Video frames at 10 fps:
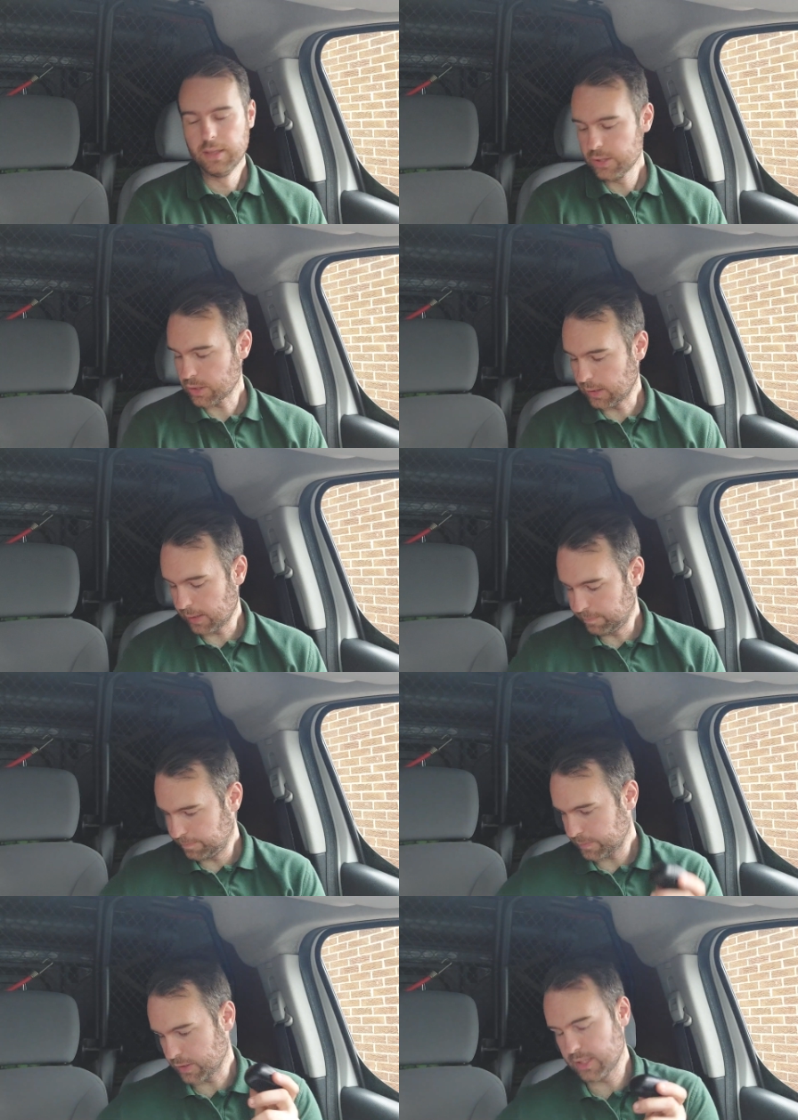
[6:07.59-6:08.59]
So yeah,
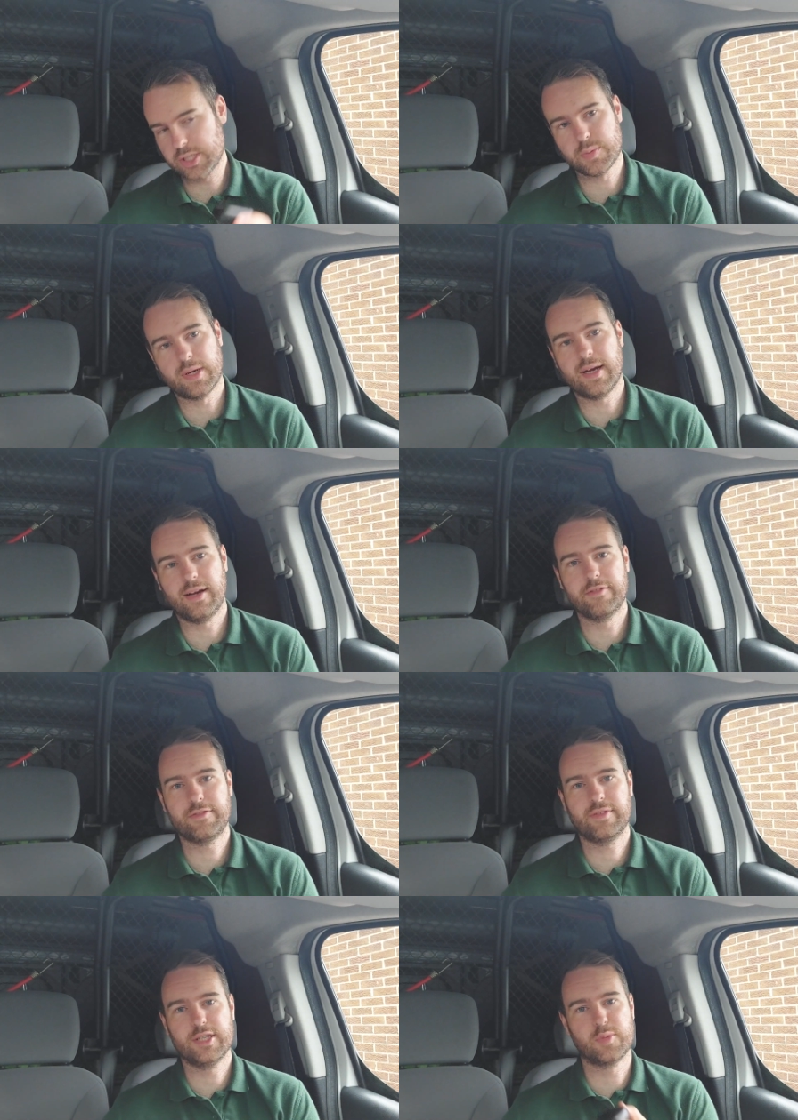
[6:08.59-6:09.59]
so this is what I
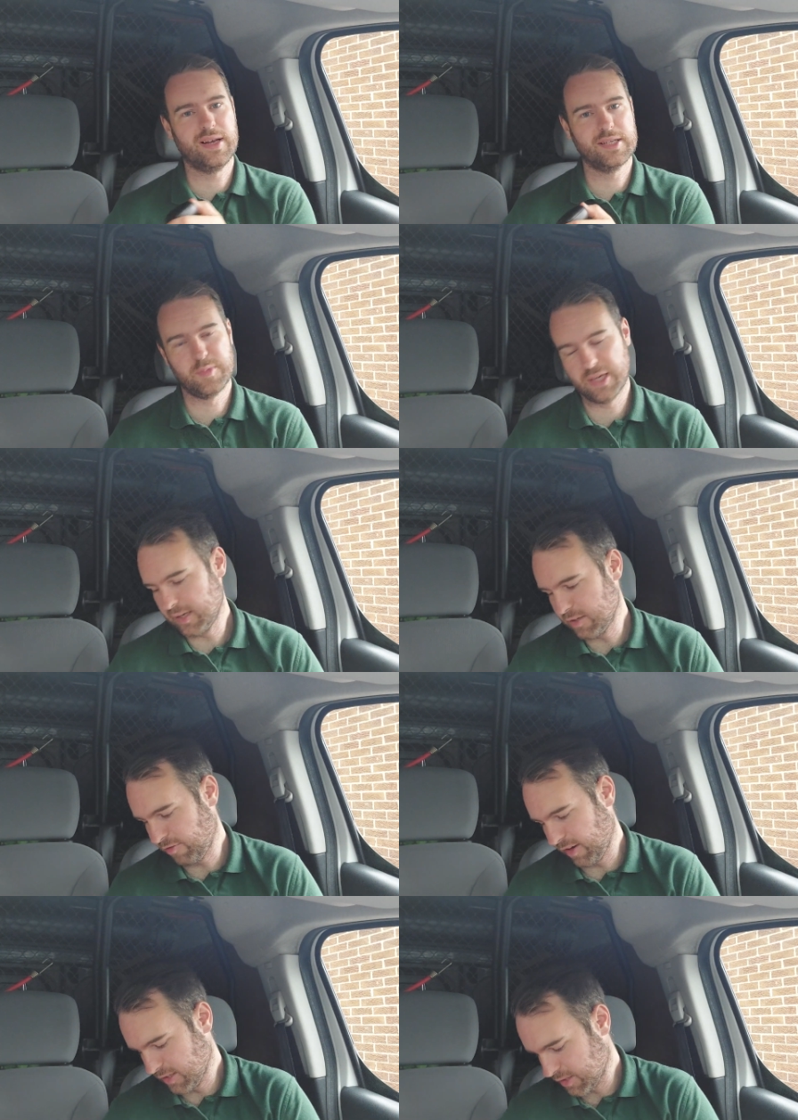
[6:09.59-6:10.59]
have as well as my ear
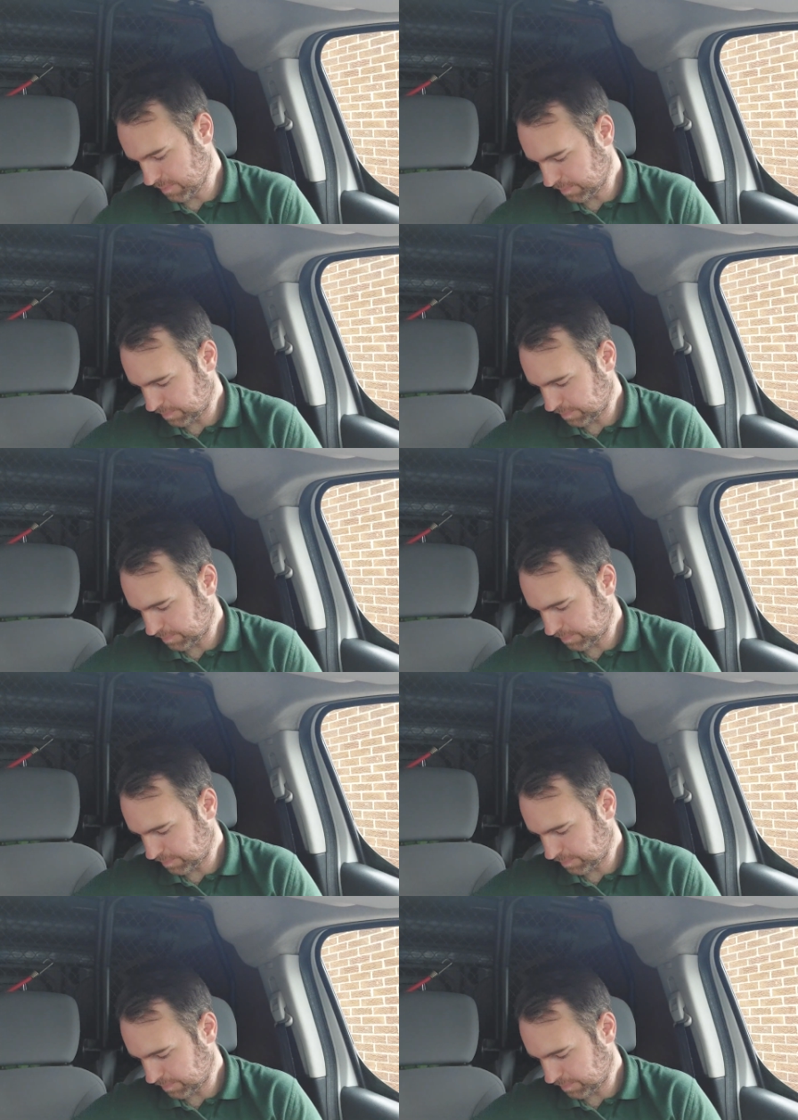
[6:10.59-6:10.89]
defenders.